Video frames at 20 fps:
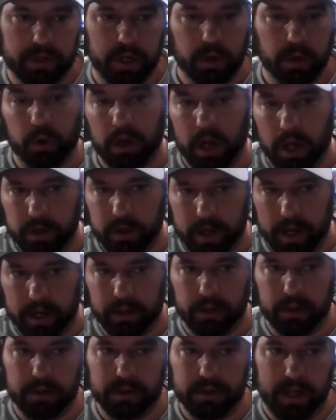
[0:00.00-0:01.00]
general
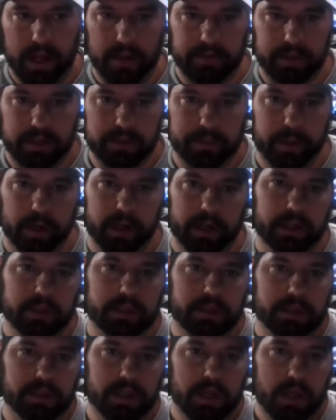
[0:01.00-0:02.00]
contractors that have
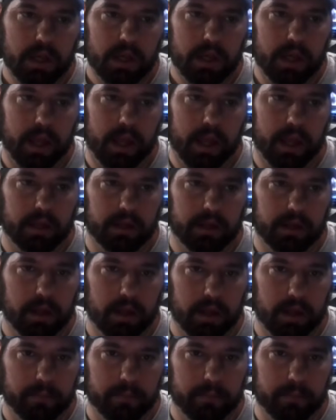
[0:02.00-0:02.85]
experience, and